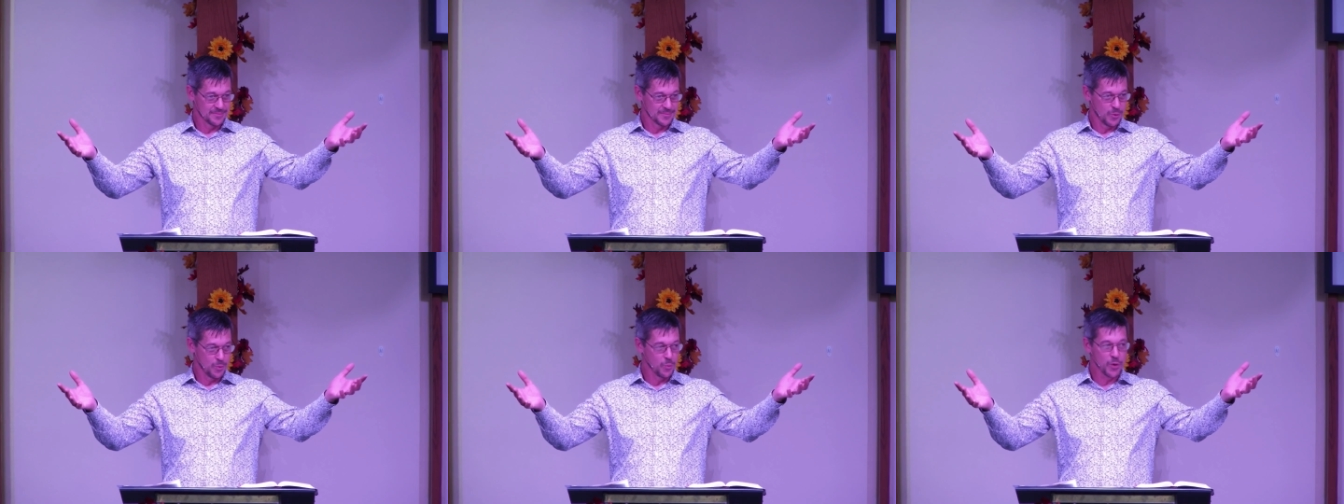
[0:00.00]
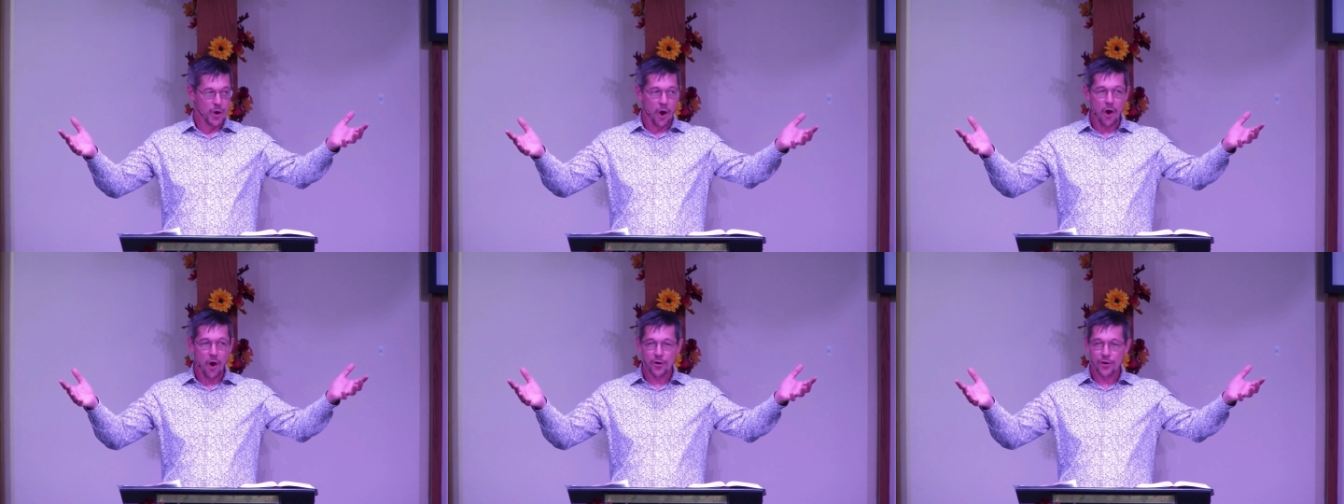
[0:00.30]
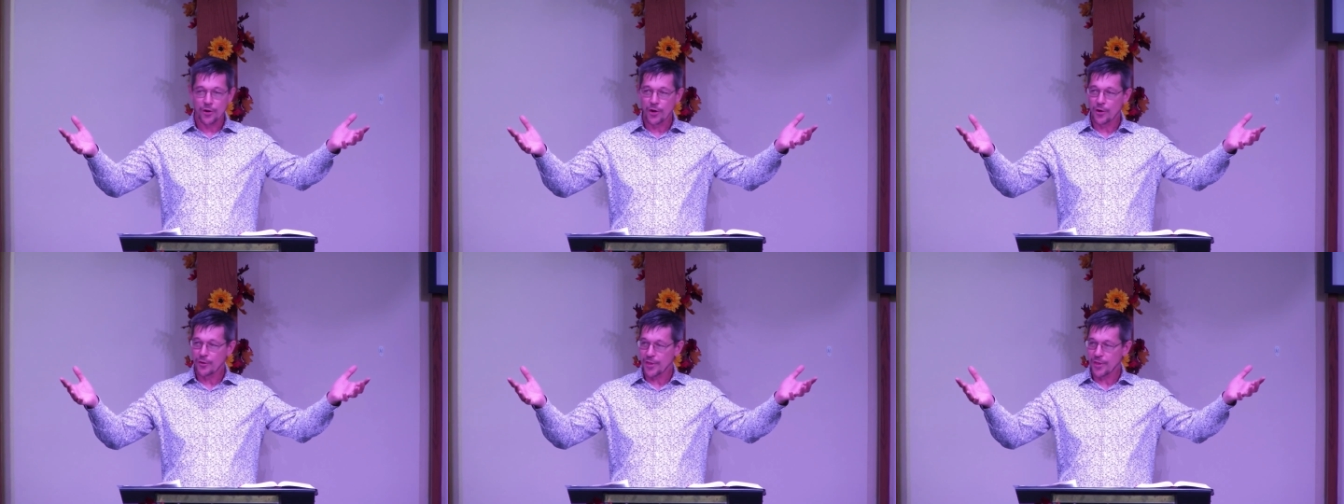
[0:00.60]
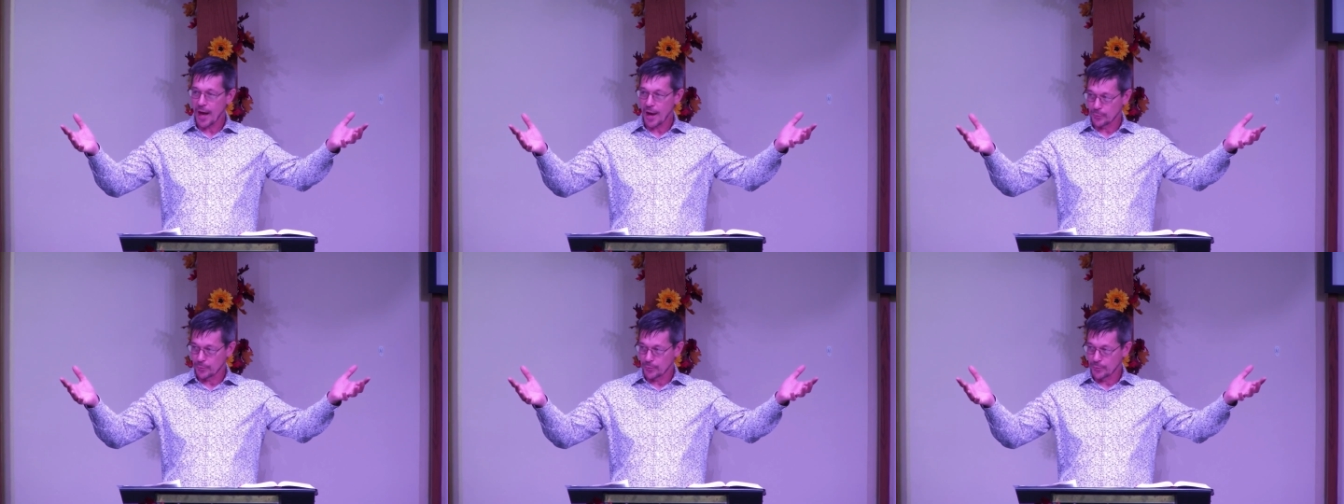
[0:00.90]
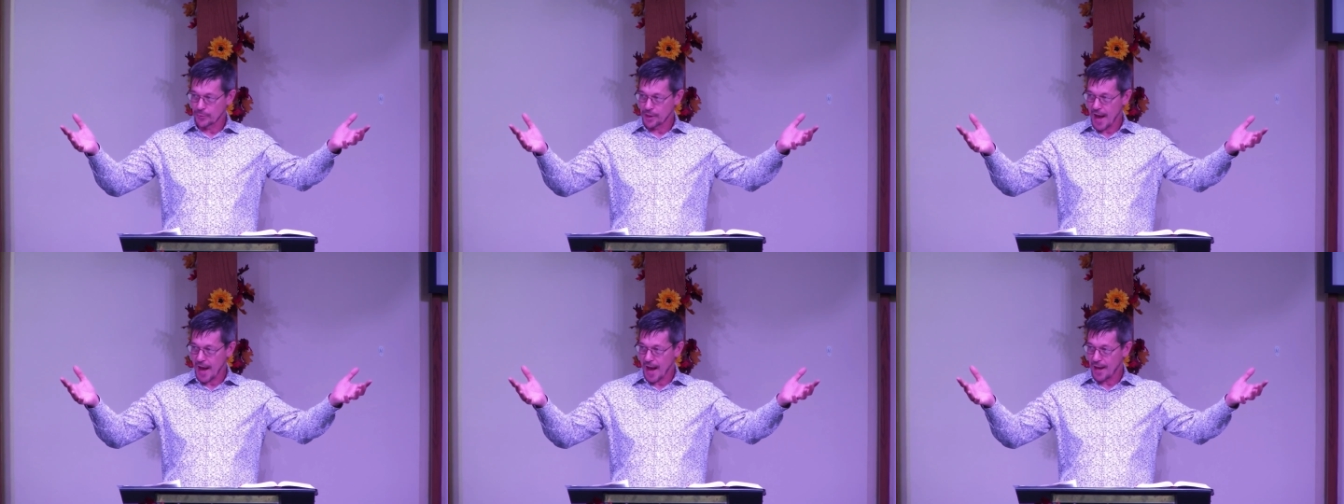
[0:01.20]
We all know that
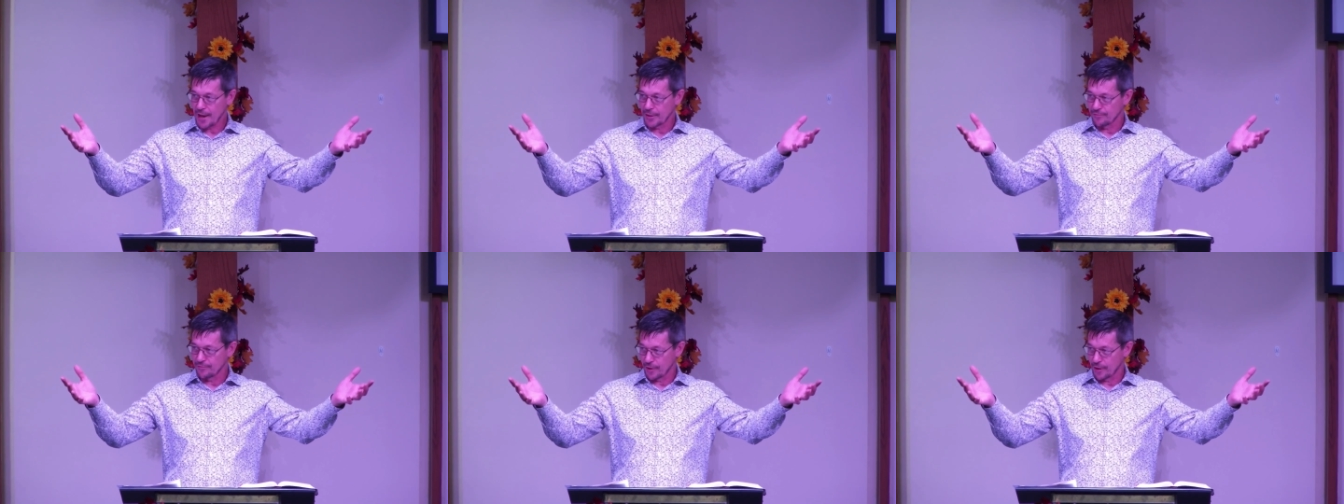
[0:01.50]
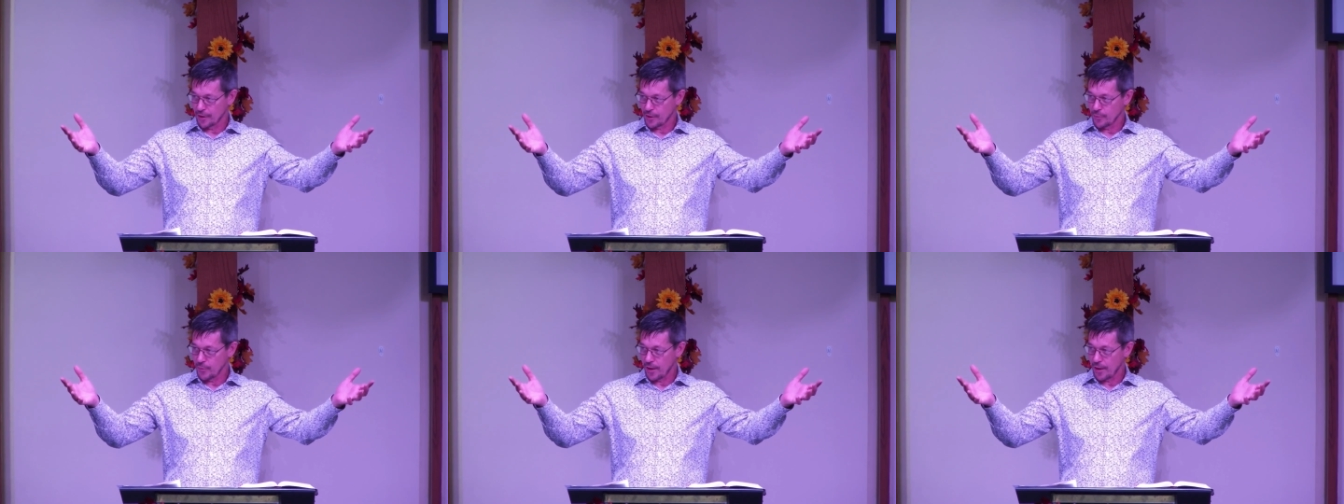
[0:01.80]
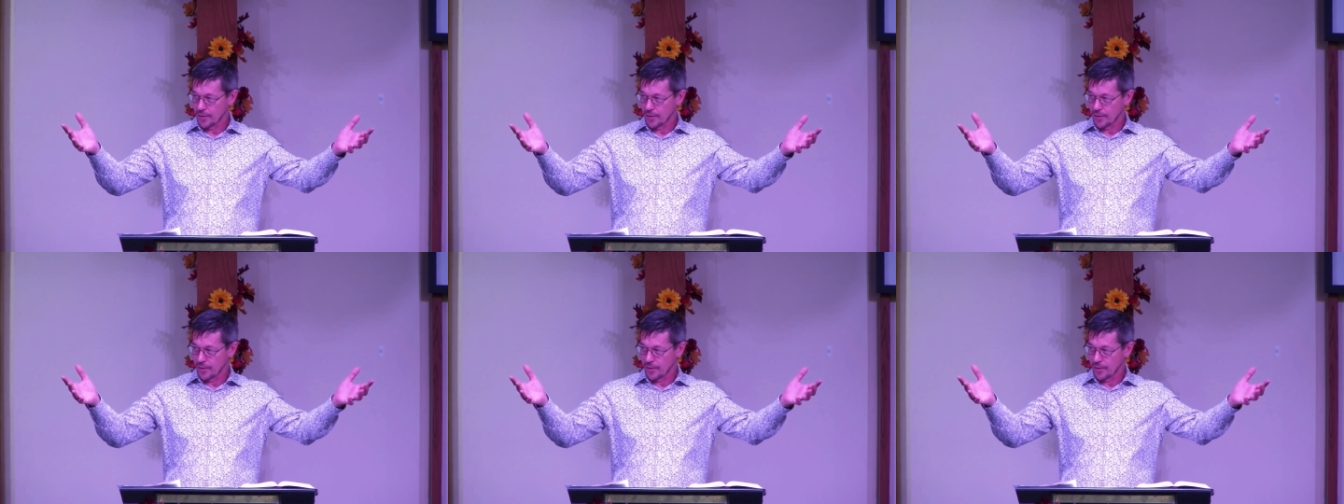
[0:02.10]
reality very well.